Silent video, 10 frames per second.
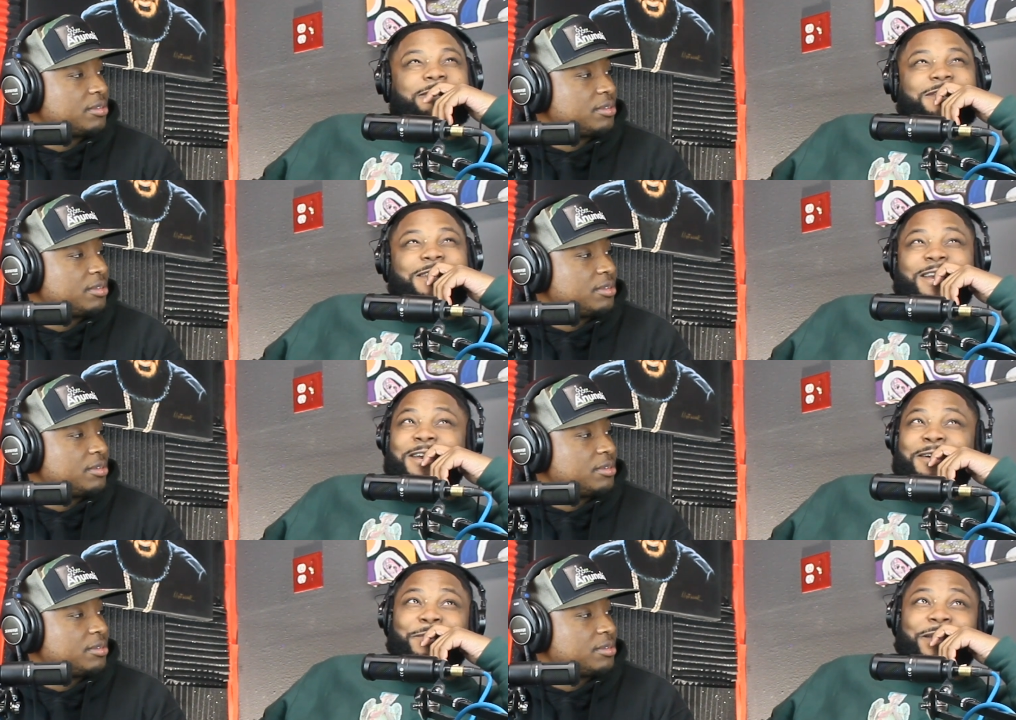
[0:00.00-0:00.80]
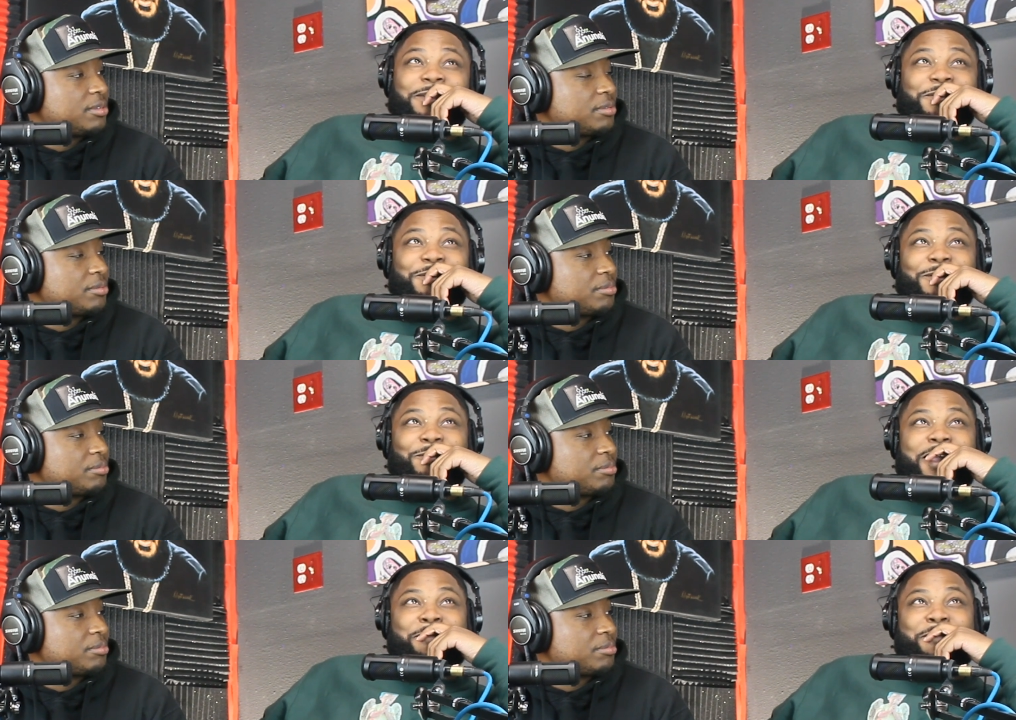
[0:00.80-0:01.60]
Speaker 1: Damn, man. You're going
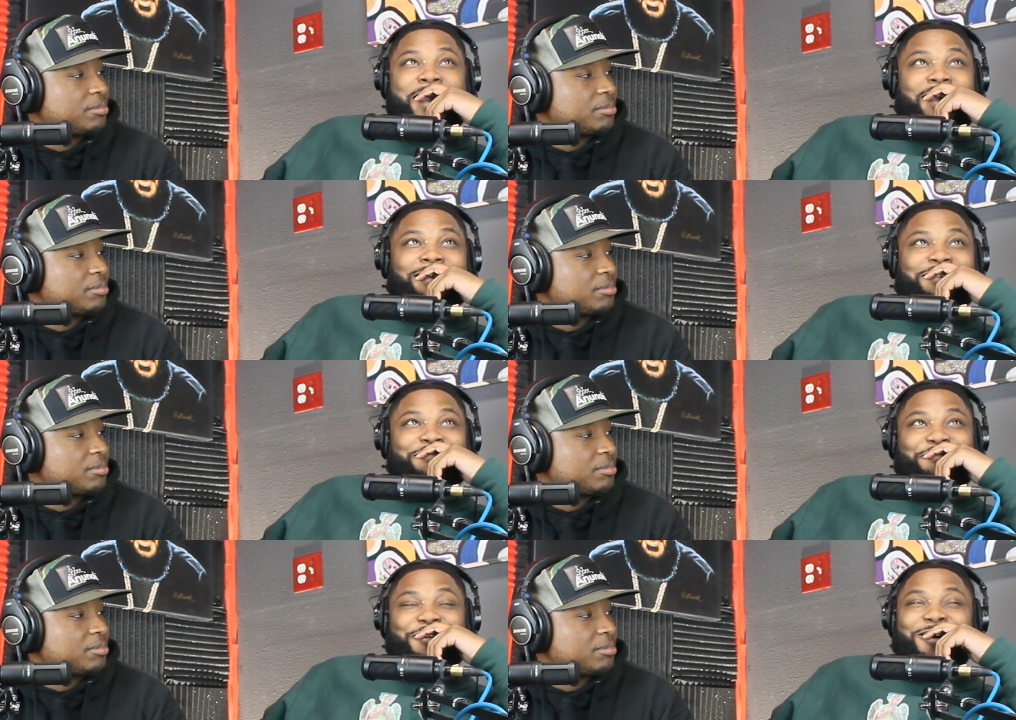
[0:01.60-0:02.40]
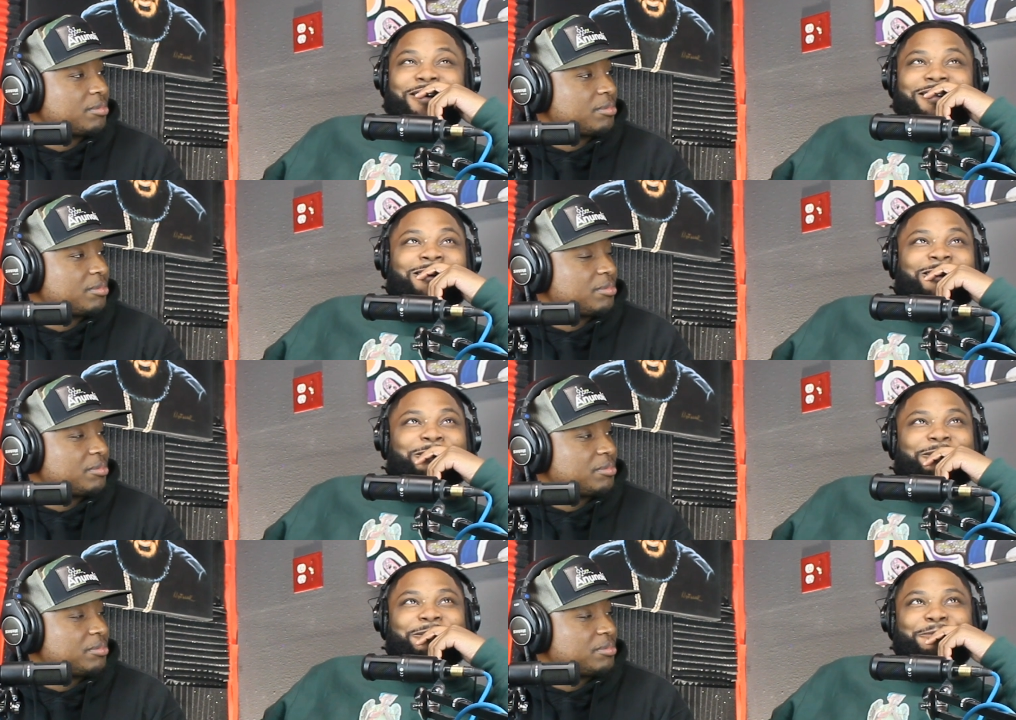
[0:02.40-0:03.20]
way back in the vault.
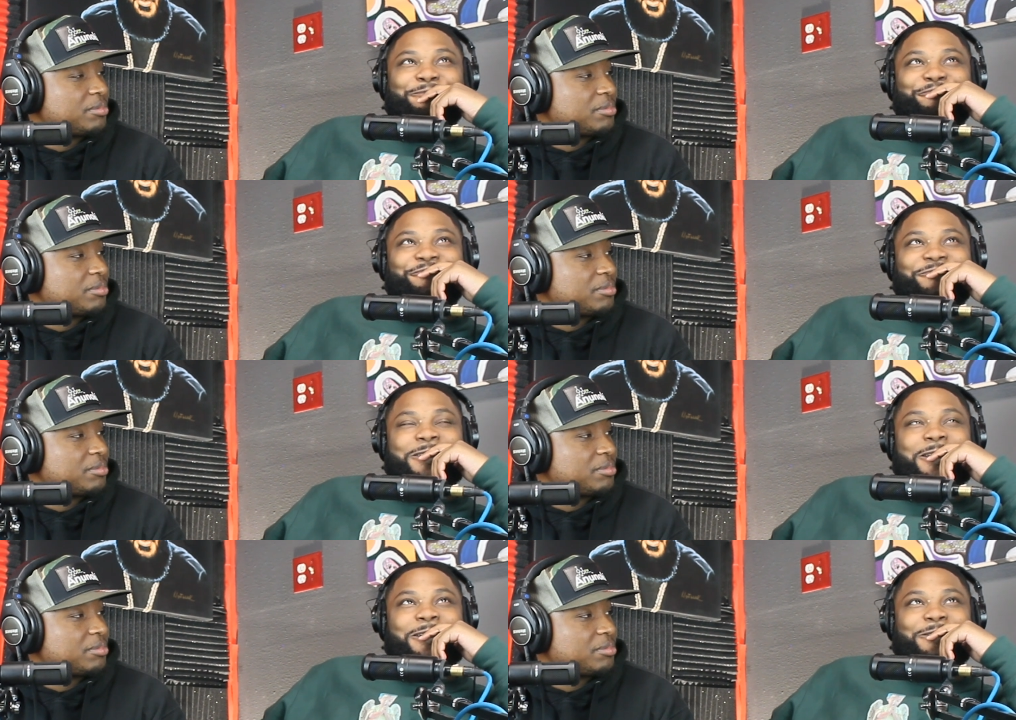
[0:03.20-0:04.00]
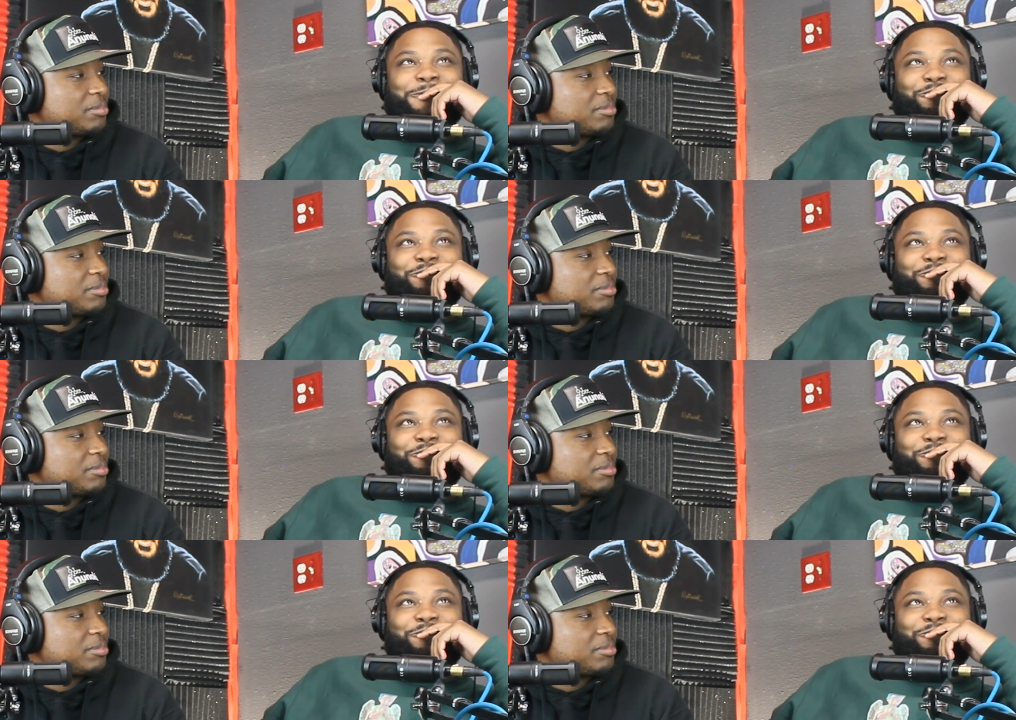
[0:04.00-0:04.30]
Um, Damn.